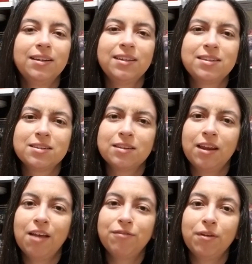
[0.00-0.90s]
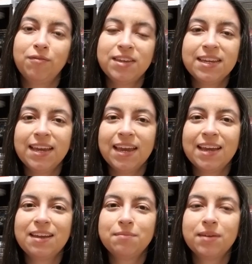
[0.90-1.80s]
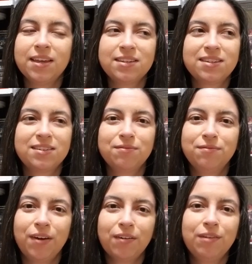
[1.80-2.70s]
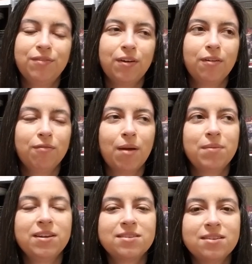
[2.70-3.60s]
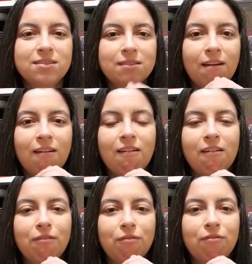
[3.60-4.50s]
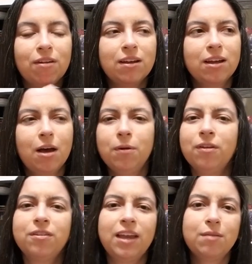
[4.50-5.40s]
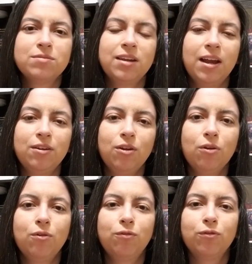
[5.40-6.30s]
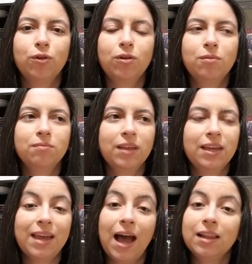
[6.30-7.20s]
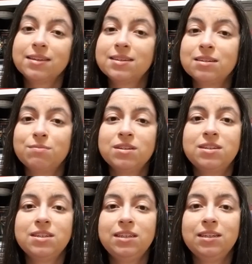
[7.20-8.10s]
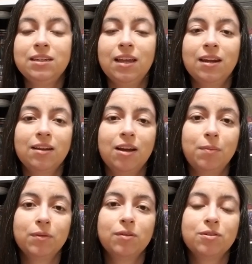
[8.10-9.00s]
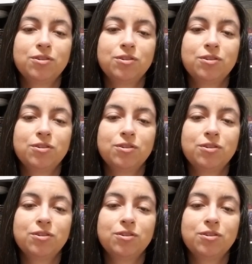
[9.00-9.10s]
This is an FMV game. It's very, very reminiscent of a couple other games that I know from like Alice is Missing and a couple of